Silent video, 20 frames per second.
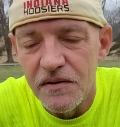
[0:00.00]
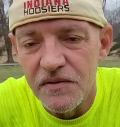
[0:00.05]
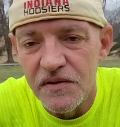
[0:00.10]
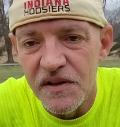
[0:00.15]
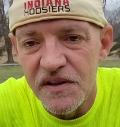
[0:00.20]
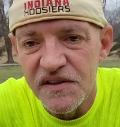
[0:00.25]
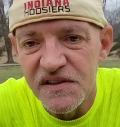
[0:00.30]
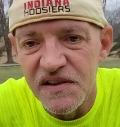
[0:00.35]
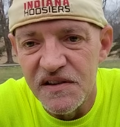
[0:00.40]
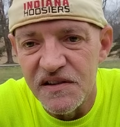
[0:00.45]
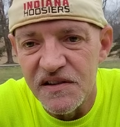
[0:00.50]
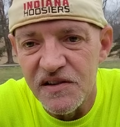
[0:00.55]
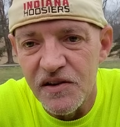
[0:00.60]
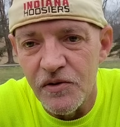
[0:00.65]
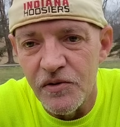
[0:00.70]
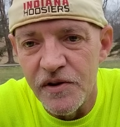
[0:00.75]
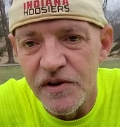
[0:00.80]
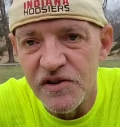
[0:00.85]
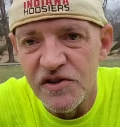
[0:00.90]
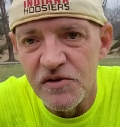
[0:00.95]
this is
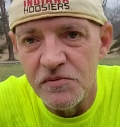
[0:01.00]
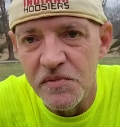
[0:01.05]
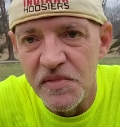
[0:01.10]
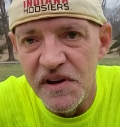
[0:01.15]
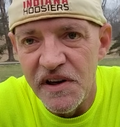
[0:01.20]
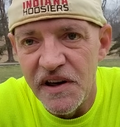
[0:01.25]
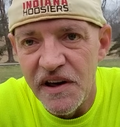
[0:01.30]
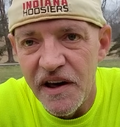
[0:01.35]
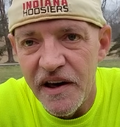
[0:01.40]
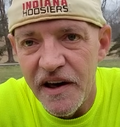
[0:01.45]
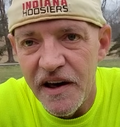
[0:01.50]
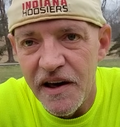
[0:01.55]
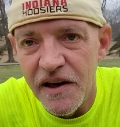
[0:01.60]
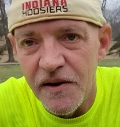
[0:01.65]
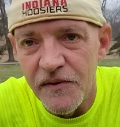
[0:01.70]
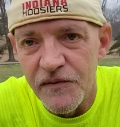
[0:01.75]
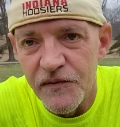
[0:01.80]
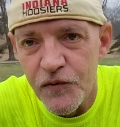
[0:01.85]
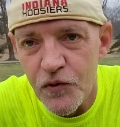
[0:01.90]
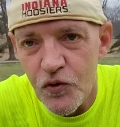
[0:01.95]
going to be
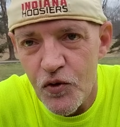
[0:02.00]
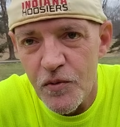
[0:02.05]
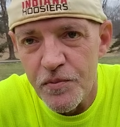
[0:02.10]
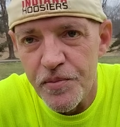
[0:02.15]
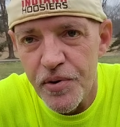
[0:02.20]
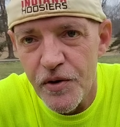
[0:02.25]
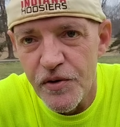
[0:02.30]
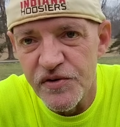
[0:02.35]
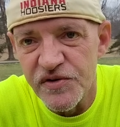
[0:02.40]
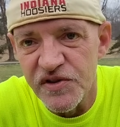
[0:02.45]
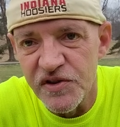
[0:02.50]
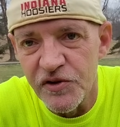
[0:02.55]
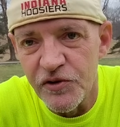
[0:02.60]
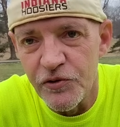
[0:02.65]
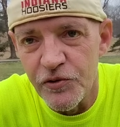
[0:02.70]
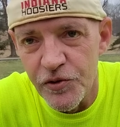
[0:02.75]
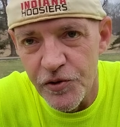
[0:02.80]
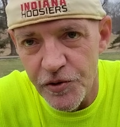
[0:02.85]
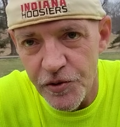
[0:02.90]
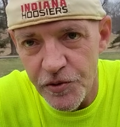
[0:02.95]
a four person
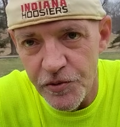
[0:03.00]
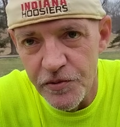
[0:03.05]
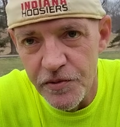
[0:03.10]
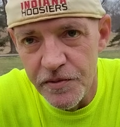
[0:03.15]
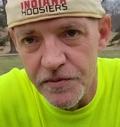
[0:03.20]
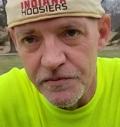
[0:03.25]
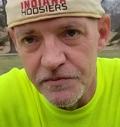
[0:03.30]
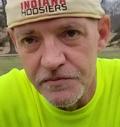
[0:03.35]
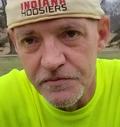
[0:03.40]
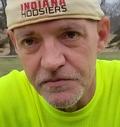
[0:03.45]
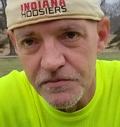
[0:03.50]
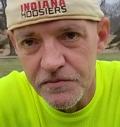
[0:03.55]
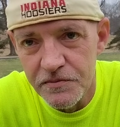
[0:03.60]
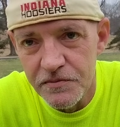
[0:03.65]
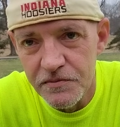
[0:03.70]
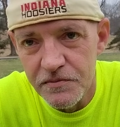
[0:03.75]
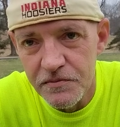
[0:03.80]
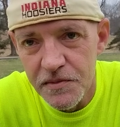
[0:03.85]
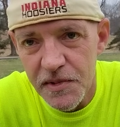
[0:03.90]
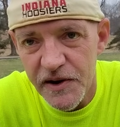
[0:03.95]
crew
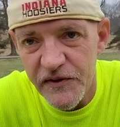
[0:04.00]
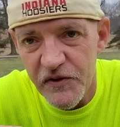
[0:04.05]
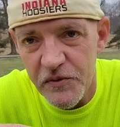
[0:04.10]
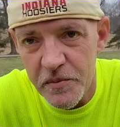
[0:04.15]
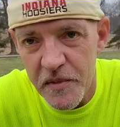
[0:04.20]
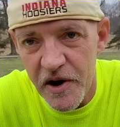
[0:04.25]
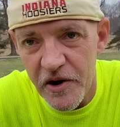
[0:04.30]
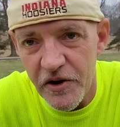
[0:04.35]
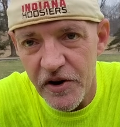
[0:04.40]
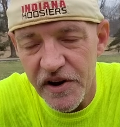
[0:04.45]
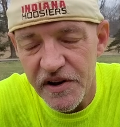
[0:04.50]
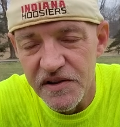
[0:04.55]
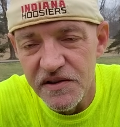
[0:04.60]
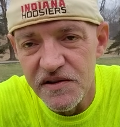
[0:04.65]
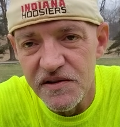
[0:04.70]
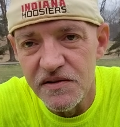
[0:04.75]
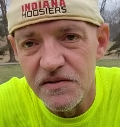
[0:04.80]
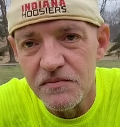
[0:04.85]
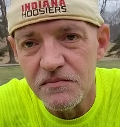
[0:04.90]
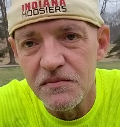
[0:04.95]
of
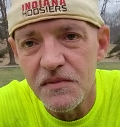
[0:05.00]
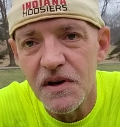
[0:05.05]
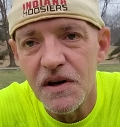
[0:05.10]
Americans